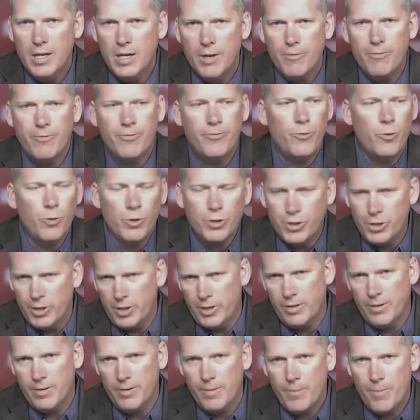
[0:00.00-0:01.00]
a
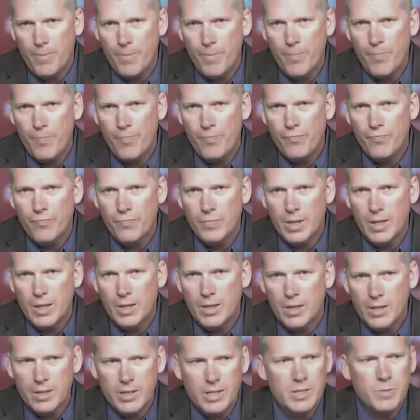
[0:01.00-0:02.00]
fortune,
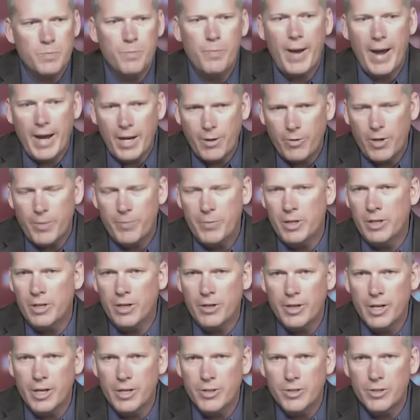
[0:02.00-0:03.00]
that's bankrupting
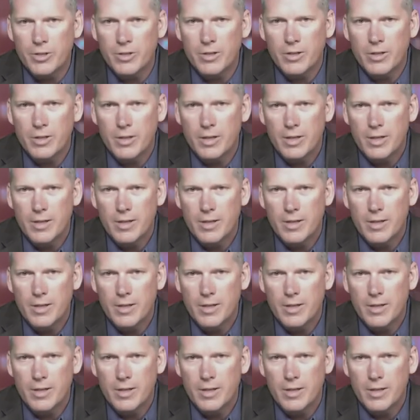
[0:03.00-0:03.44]
our nation.